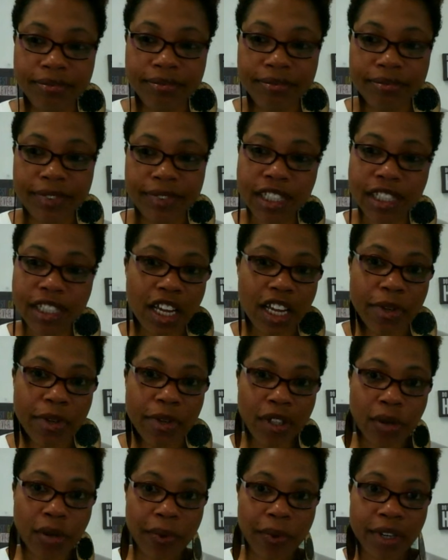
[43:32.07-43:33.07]
That's not
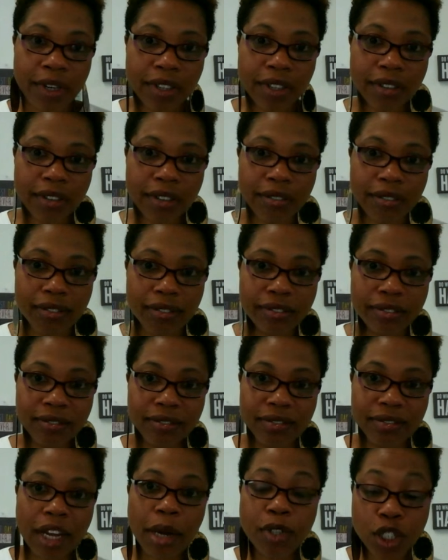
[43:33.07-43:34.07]
building wealth.
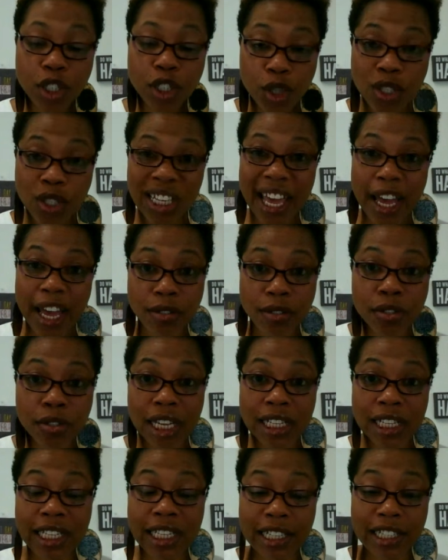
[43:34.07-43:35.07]
I'm just using counselors
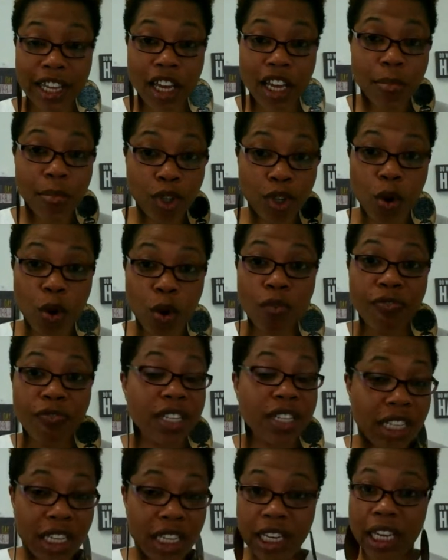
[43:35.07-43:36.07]
as an example. No
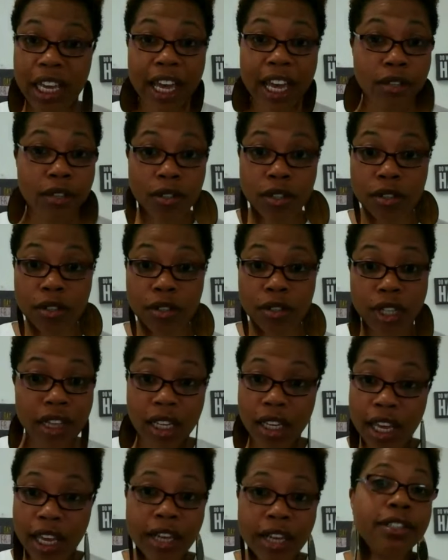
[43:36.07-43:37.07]
offense to any counselors. I
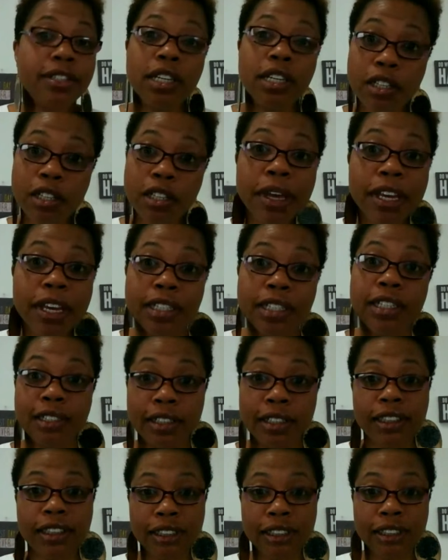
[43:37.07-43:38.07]
think counseling is amazing.
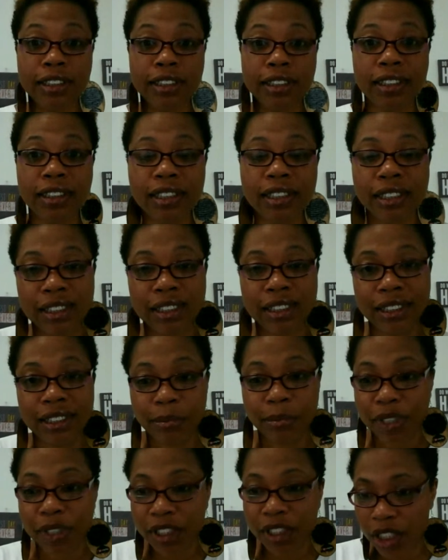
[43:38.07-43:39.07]

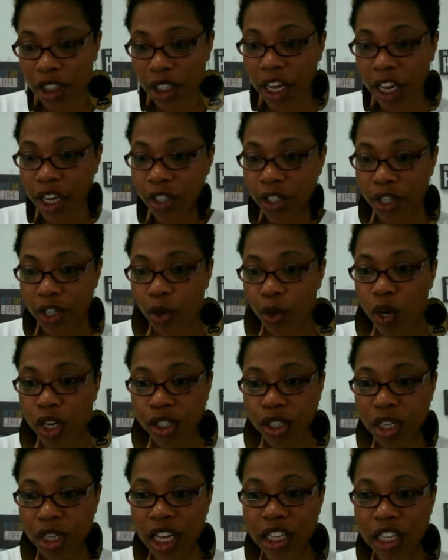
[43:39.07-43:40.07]
But just to answer your
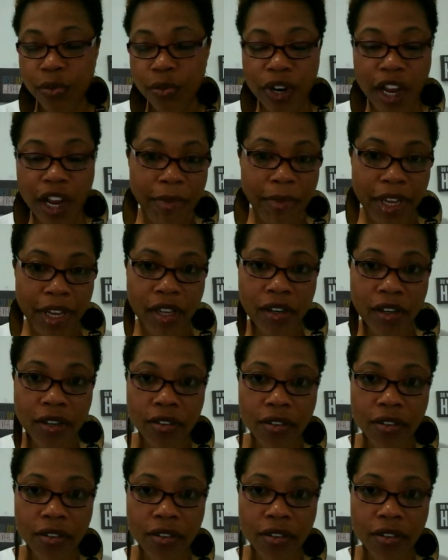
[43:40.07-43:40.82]
question, that's what I mean.